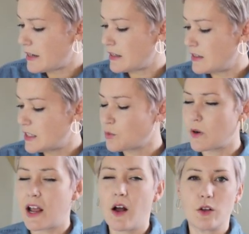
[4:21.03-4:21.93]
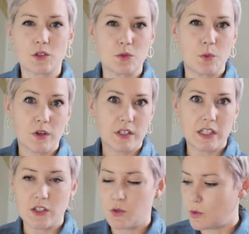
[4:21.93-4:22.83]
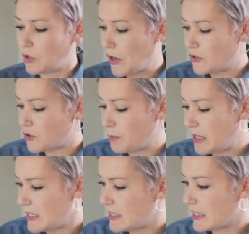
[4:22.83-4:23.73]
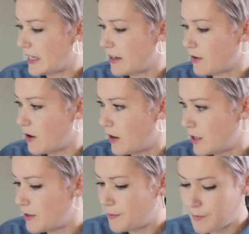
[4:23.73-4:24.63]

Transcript: and then this one I also worked into a larger piece later on.